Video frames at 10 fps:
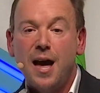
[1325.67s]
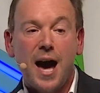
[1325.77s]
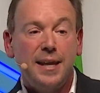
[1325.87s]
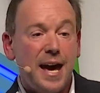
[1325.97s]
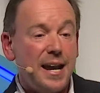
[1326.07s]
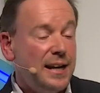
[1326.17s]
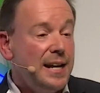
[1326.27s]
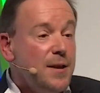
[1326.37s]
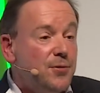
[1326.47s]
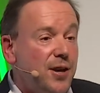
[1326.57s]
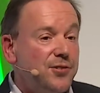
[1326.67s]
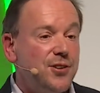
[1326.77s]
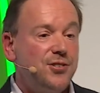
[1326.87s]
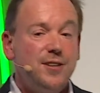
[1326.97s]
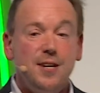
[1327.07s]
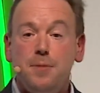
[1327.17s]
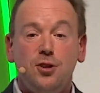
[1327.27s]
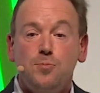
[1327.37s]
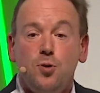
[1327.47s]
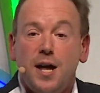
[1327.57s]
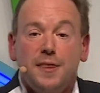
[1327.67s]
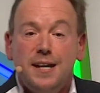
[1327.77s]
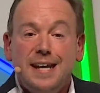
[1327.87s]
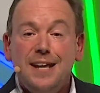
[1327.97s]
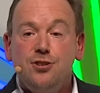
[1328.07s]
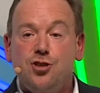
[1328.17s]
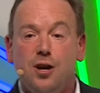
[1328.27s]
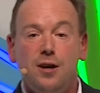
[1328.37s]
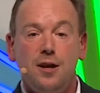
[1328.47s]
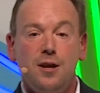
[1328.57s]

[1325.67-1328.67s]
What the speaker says: And that leaves us a city much more like the nature